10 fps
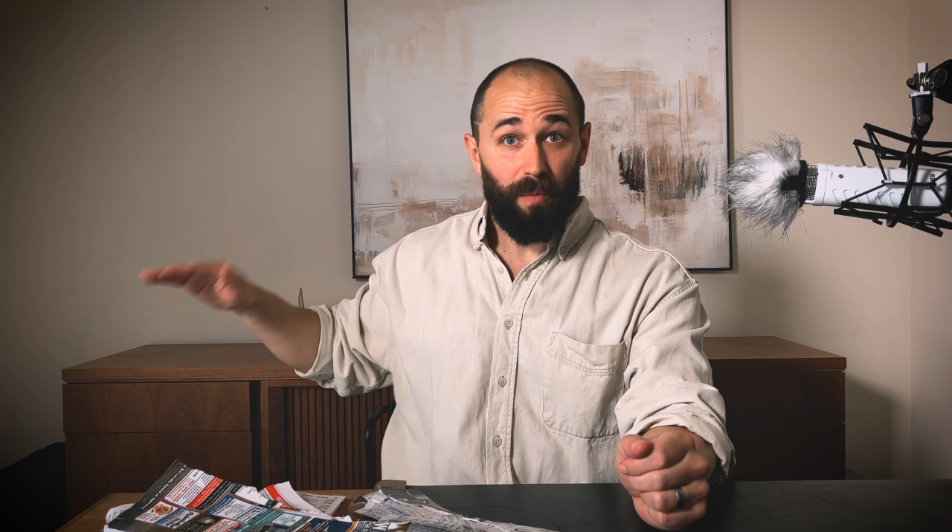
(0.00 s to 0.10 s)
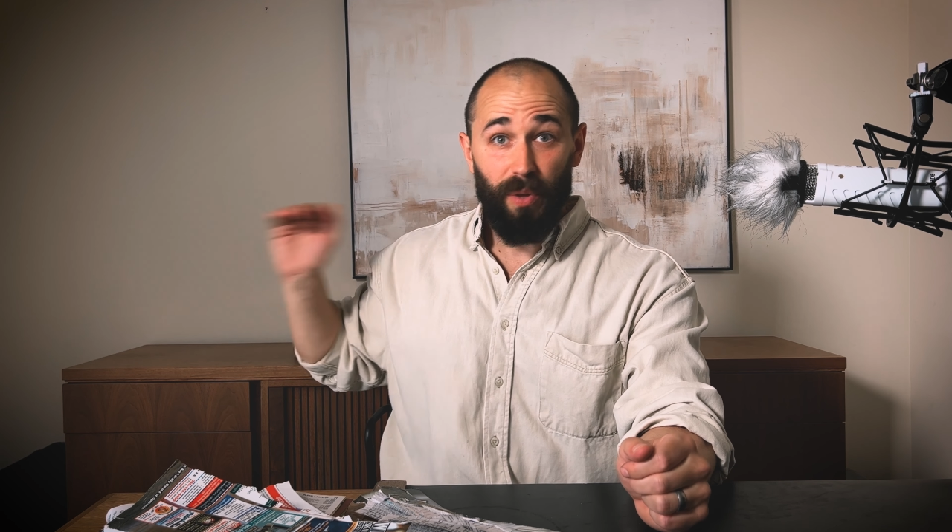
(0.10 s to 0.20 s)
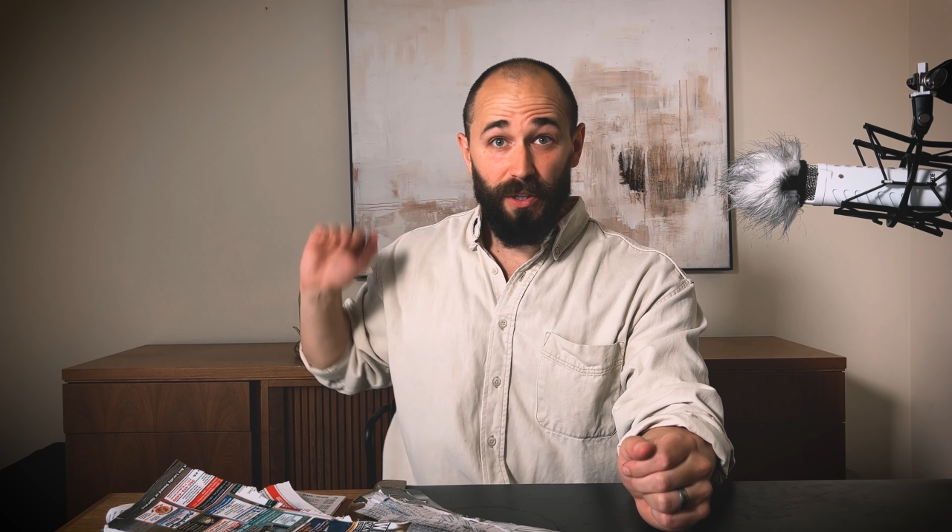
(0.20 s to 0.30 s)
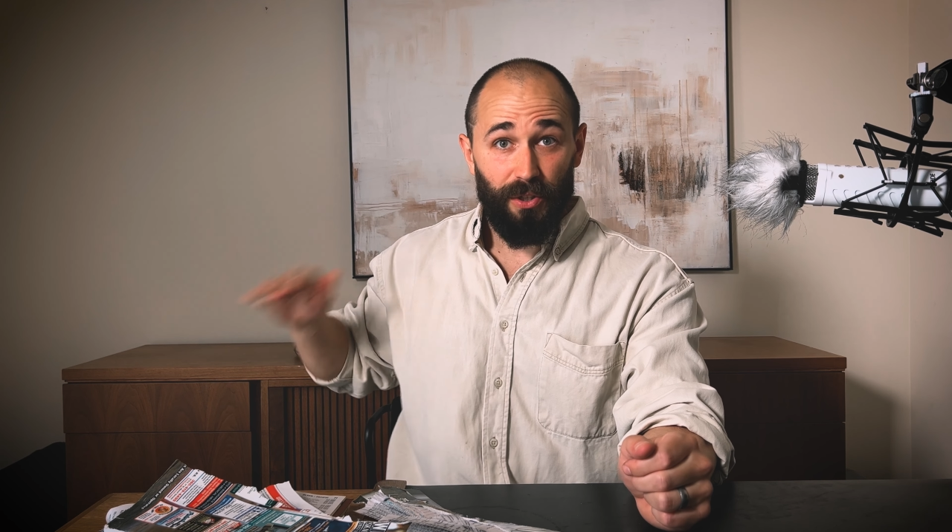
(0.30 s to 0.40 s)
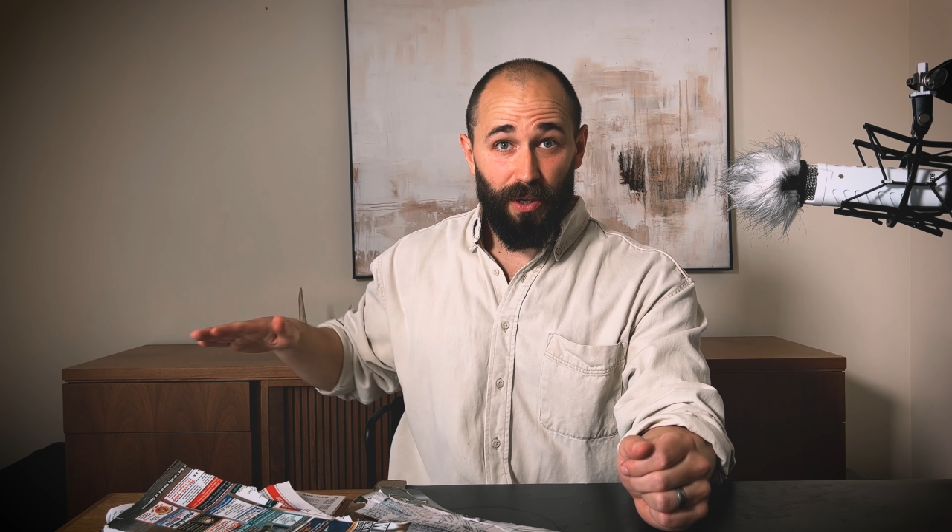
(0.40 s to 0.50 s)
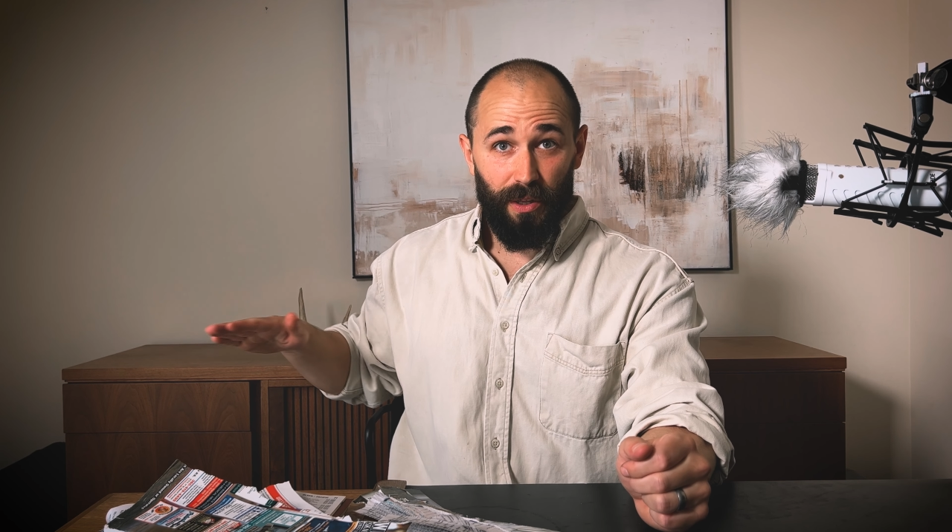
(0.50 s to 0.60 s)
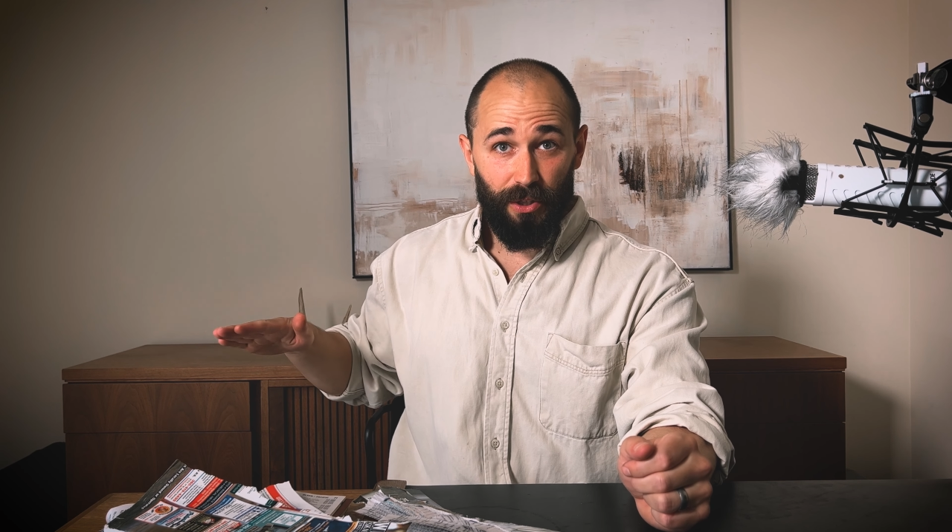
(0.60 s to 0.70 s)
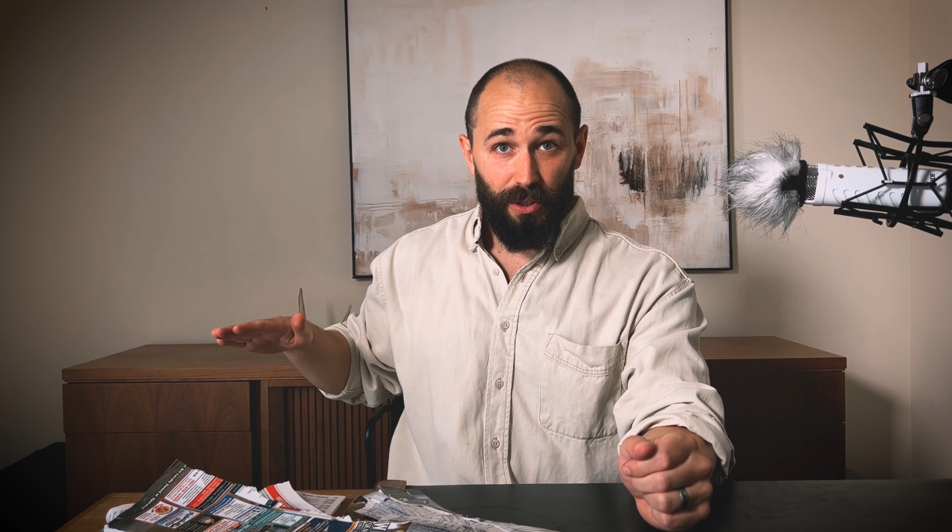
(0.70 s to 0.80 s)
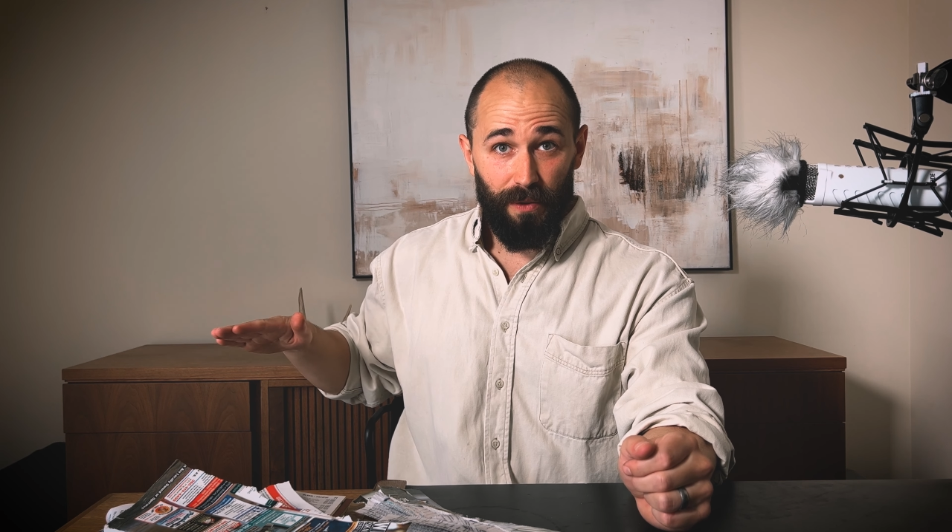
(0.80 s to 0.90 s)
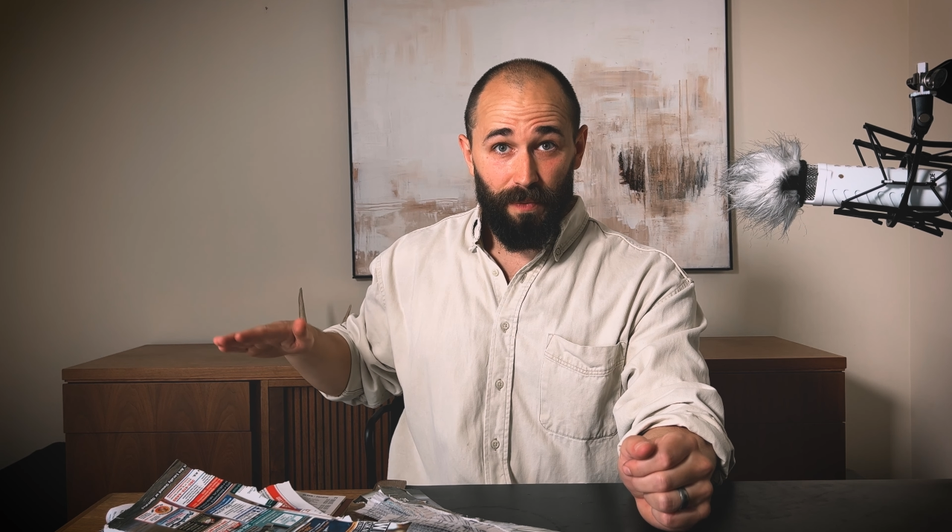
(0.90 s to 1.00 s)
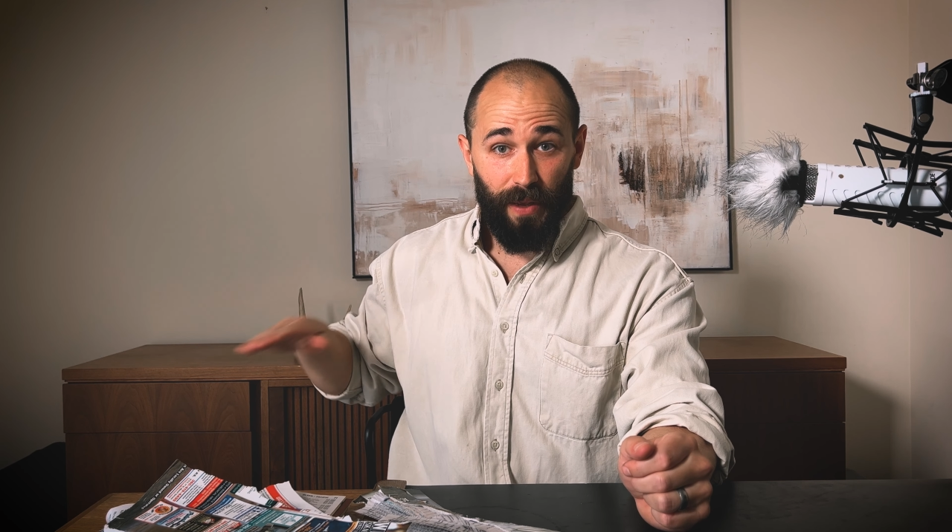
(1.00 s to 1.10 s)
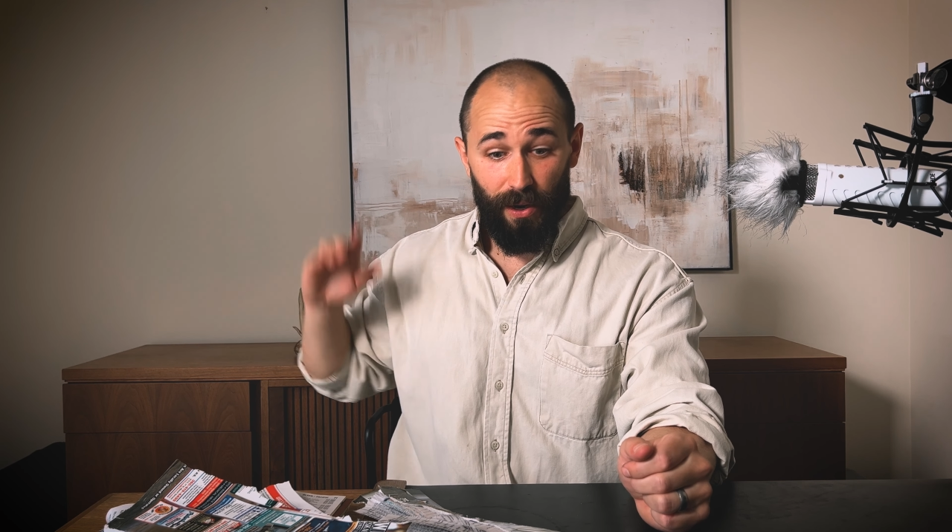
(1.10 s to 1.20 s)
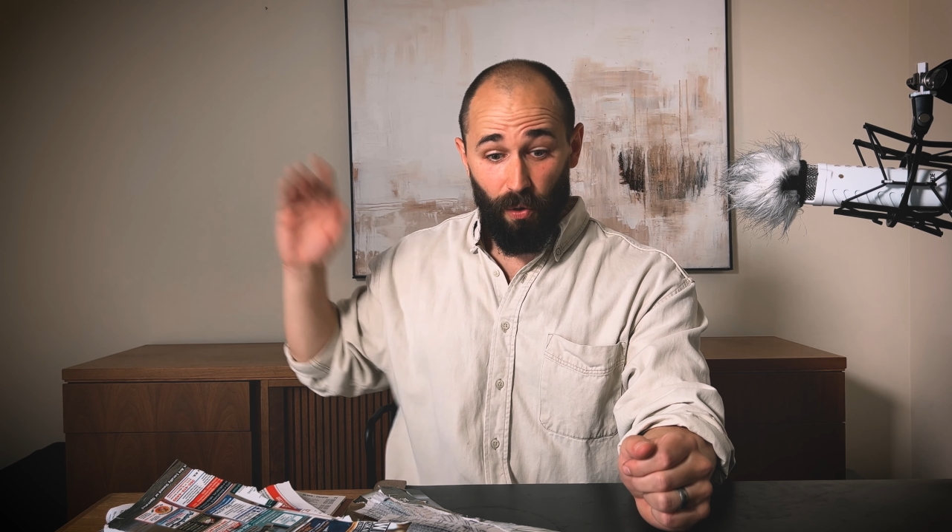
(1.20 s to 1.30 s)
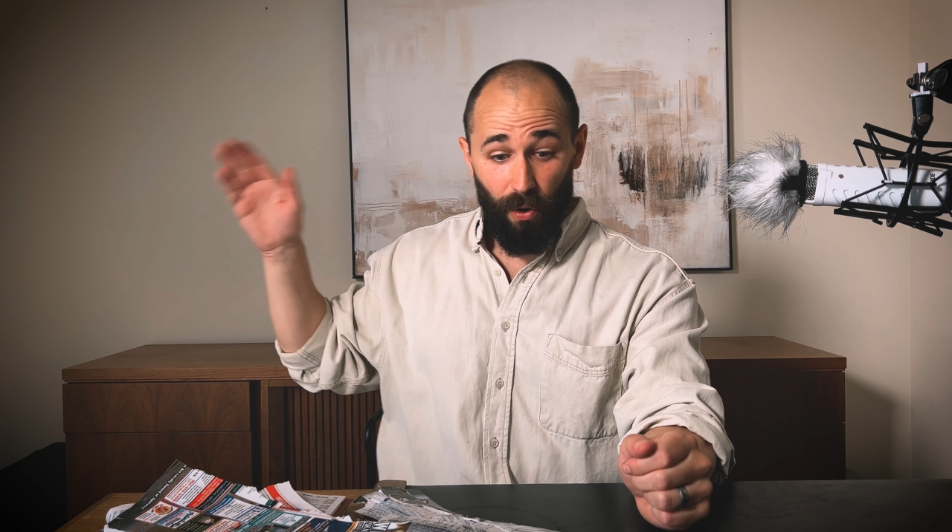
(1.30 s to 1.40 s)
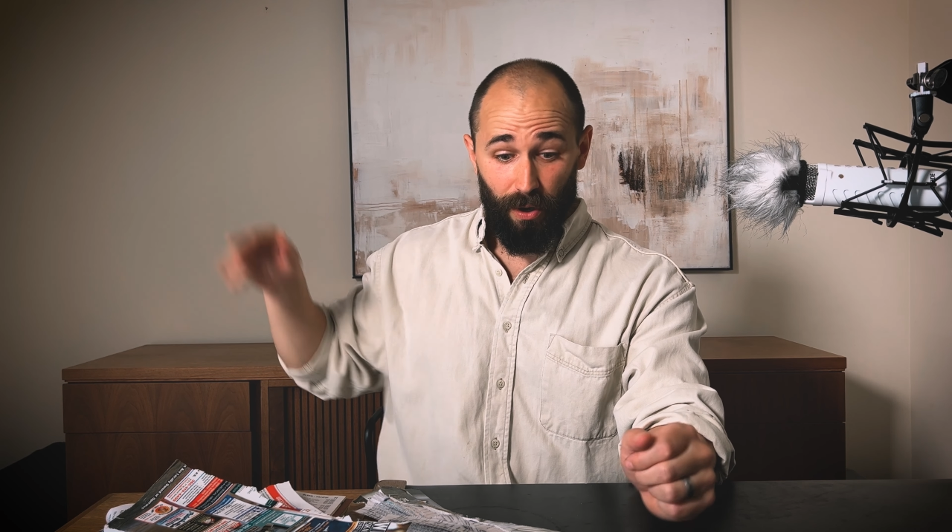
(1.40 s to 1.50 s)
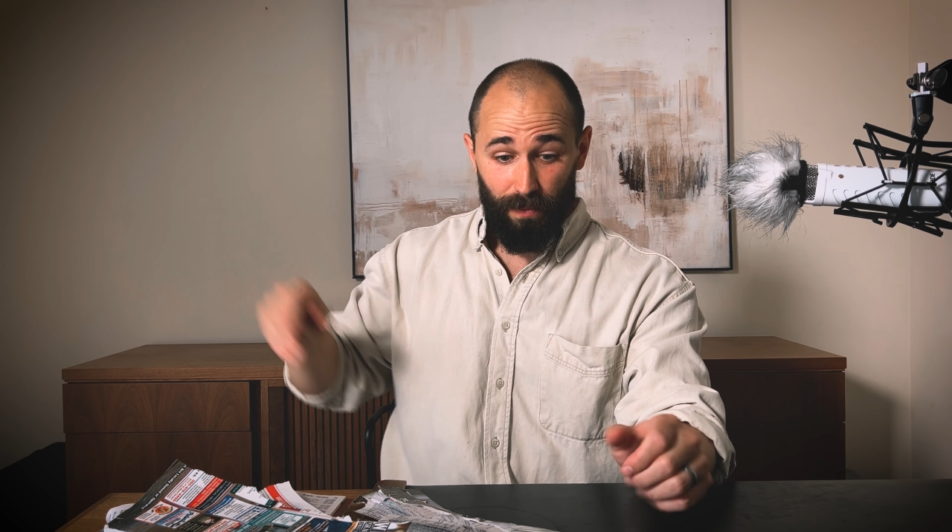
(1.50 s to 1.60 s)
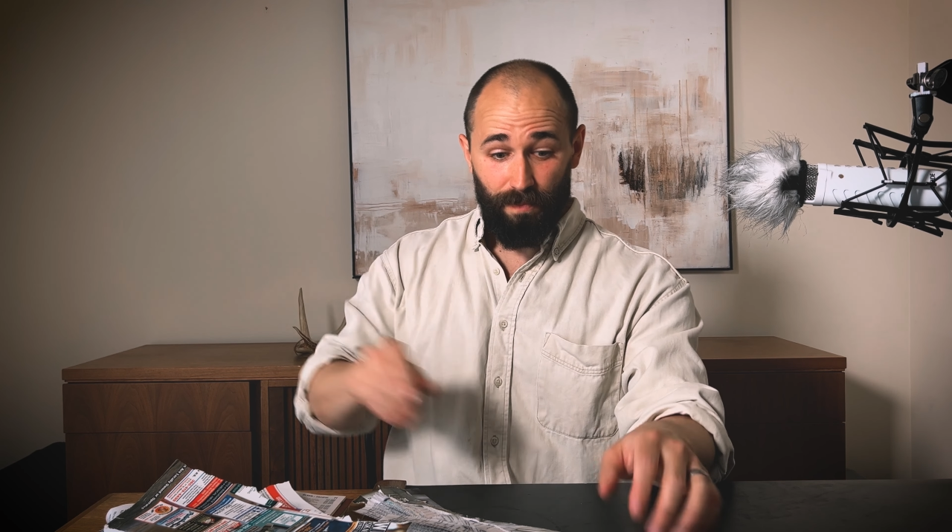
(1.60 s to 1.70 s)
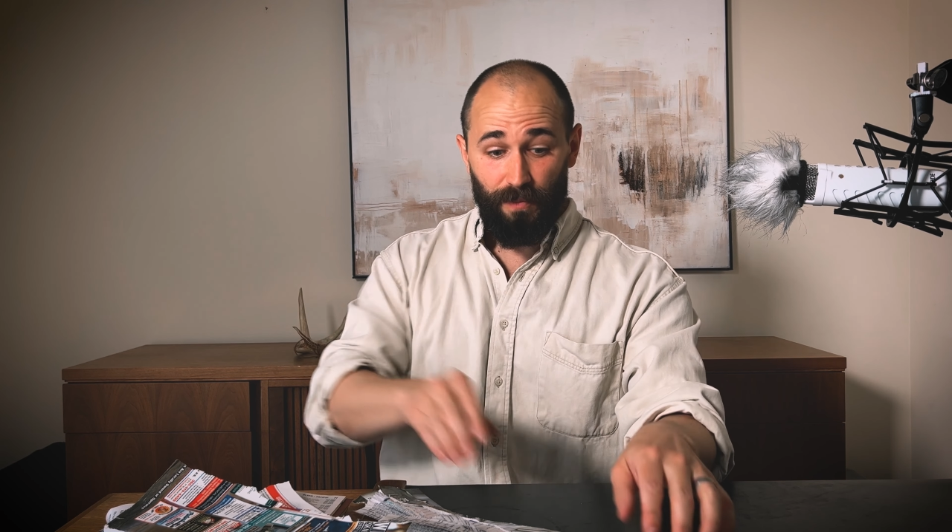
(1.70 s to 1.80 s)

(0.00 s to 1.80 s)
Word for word: blood circulation in order,